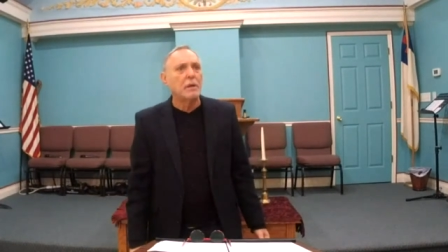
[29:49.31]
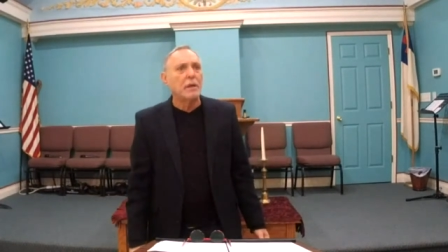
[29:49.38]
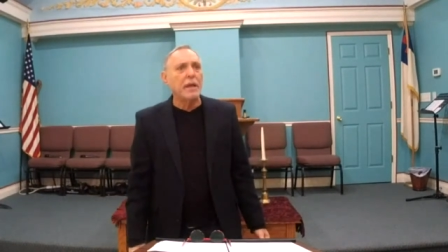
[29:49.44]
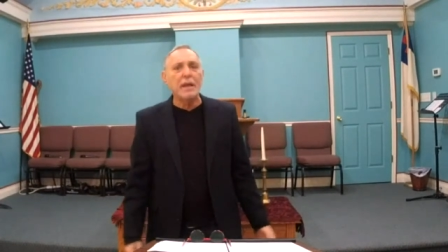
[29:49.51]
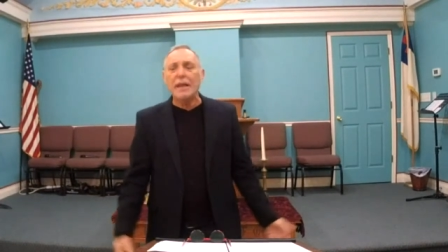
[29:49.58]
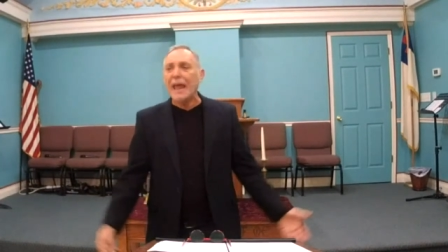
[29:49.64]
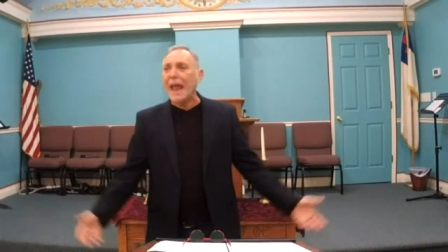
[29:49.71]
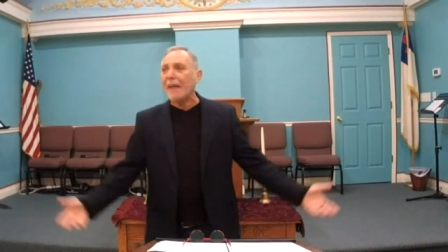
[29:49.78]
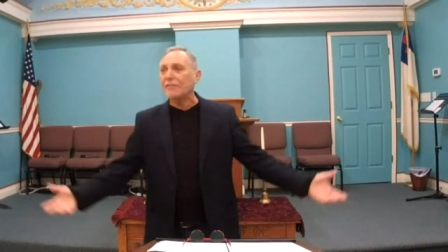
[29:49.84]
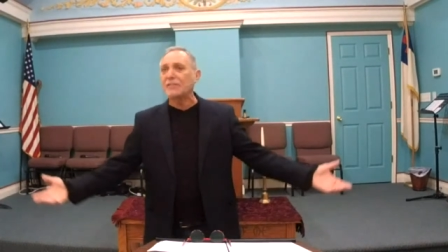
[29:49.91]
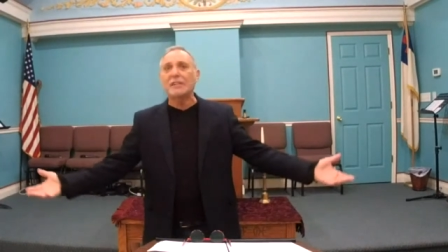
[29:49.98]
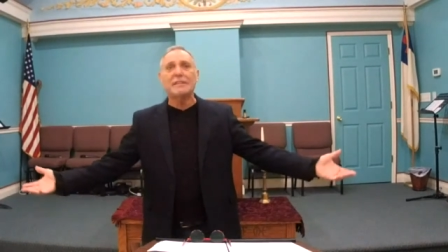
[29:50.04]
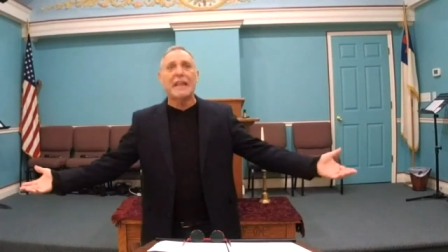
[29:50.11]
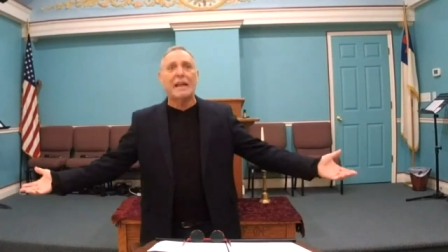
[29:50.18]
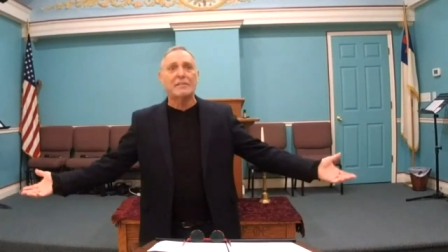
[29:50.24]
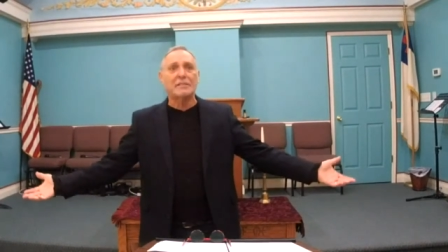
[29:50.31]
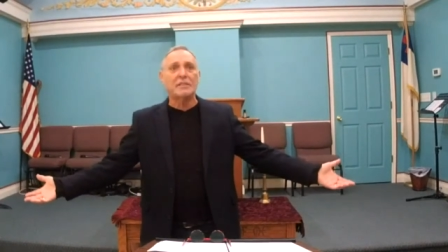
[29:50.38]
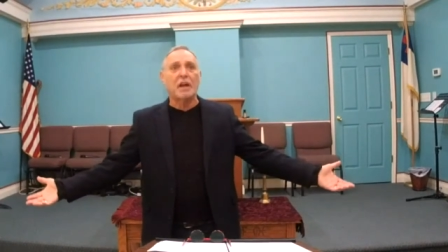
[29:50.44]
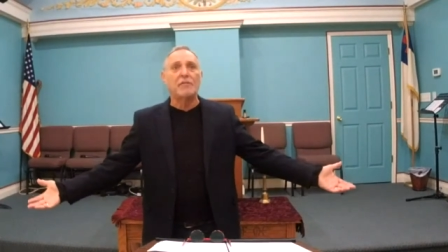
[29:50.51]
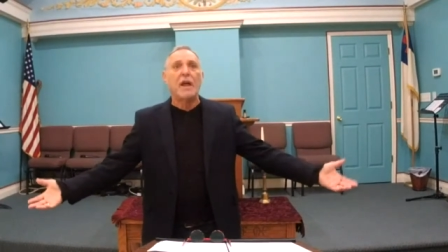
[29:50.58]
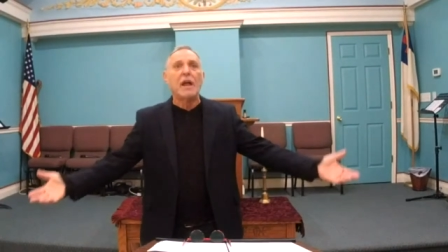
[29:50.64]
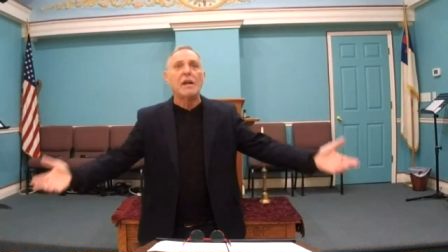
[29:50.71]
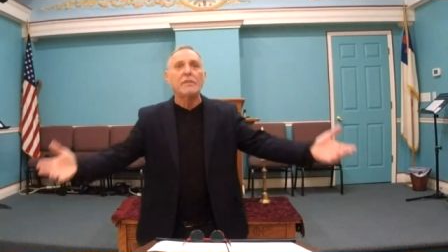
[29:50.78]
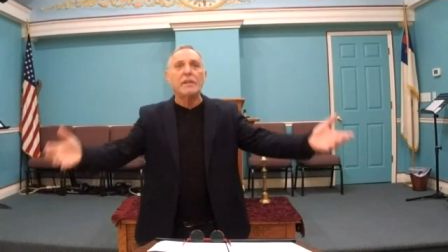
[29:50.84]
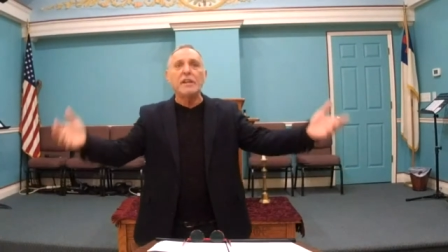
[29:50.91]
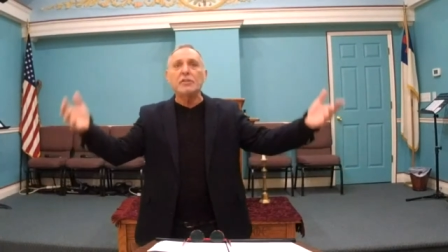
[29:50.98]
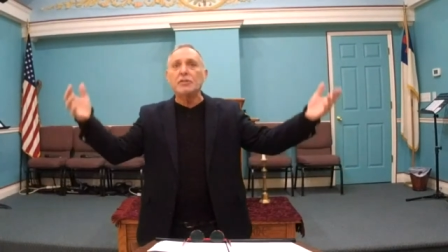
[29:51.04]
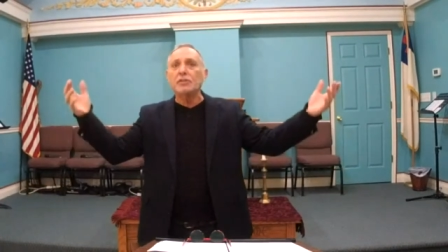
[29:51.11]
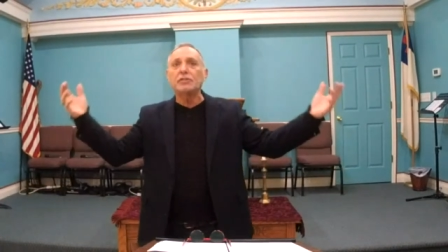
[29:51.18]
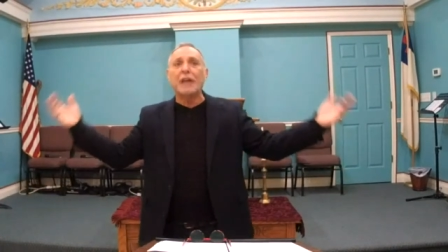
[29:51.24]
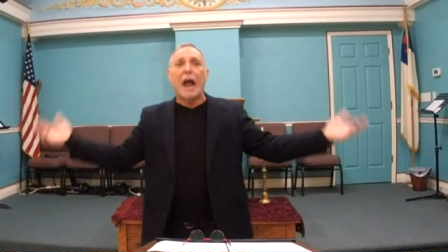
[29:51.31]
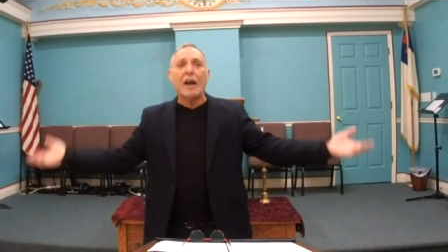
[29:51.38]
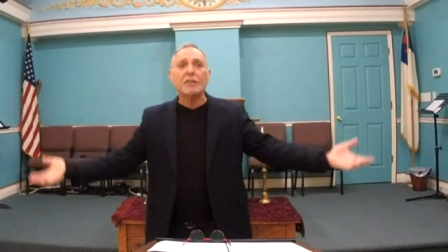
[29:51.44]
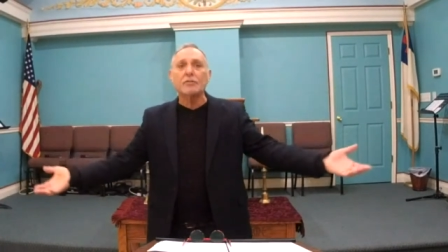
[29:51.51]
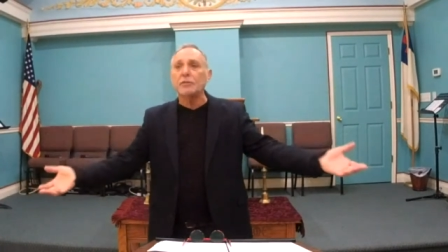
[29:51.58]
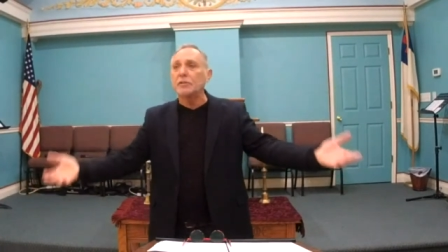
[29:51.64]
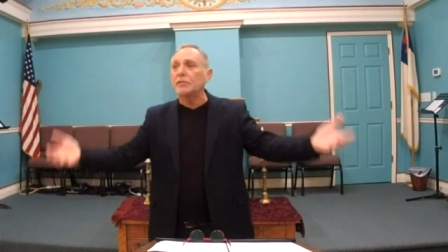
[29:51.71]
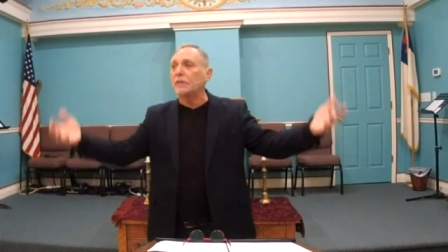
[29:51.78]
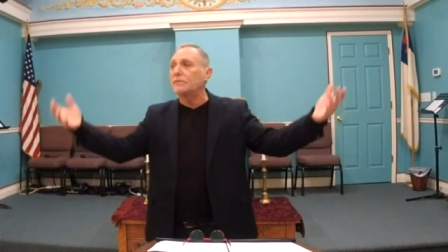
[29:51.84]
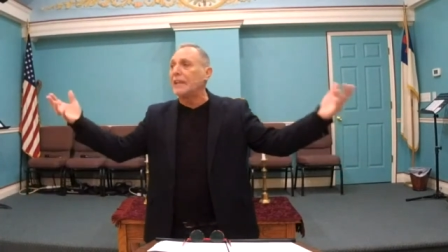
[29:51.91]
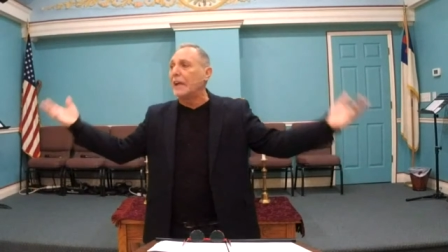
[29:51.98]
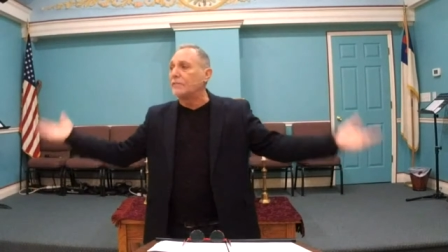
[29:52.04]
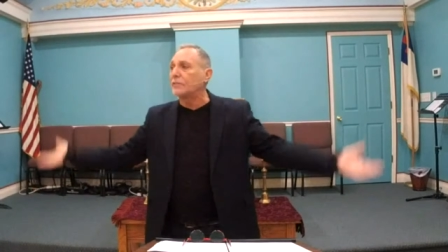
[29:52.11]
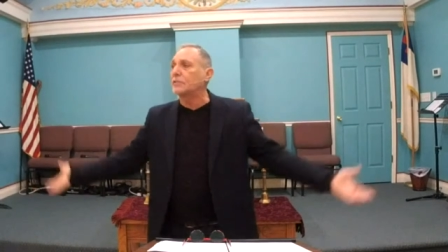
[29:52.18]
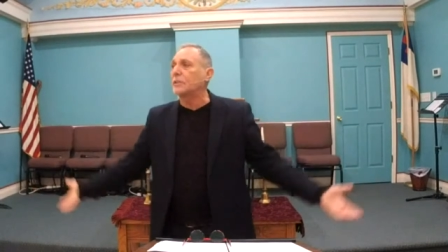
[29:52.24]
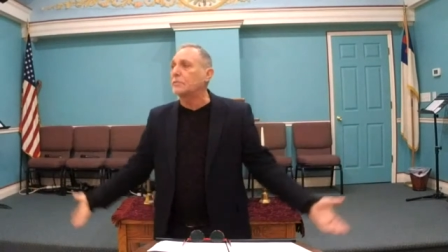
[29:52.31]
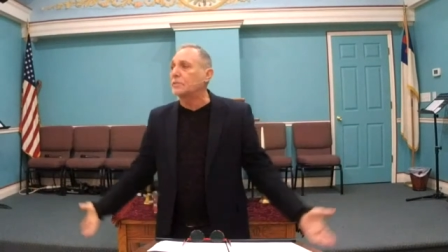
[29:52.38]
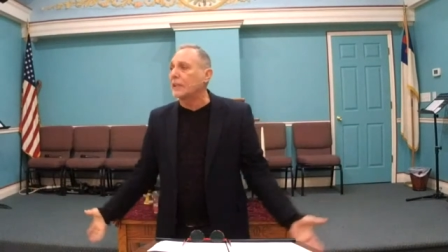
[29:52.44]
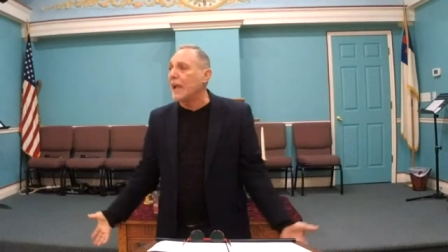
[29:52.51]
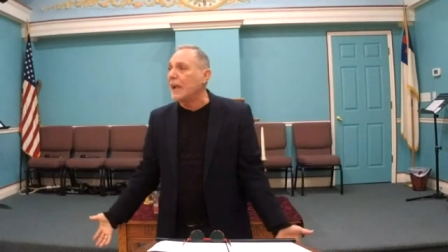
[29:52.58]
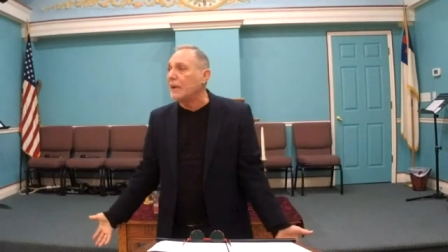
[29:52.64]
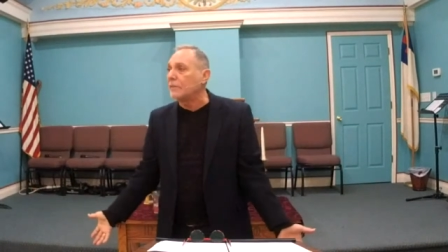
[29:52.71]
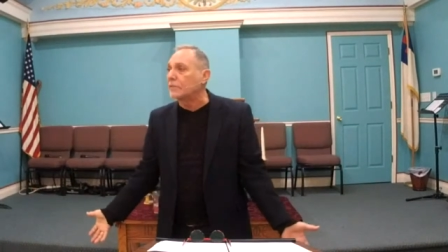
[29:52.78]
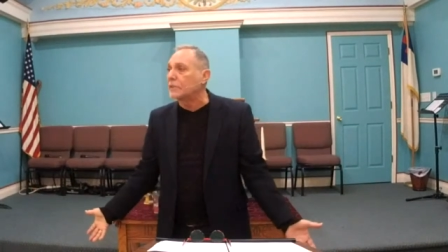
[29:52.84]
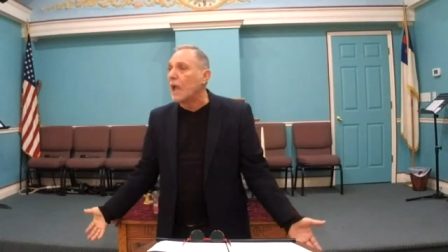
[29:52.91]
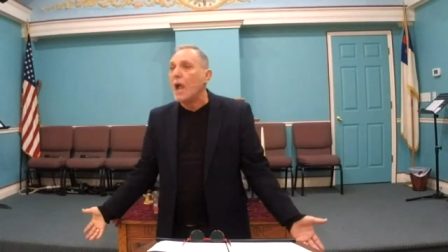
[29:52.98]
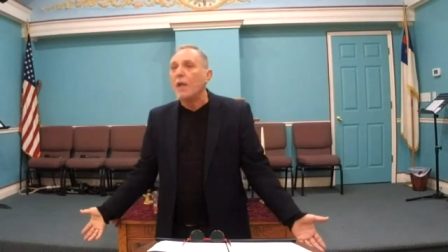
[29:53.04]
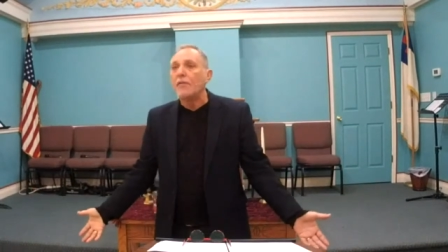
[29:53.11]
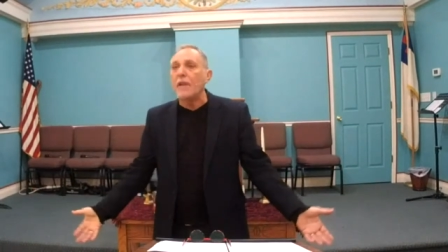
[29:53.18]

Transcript: He laughs at that stuff. These are doctrines of devils themselves.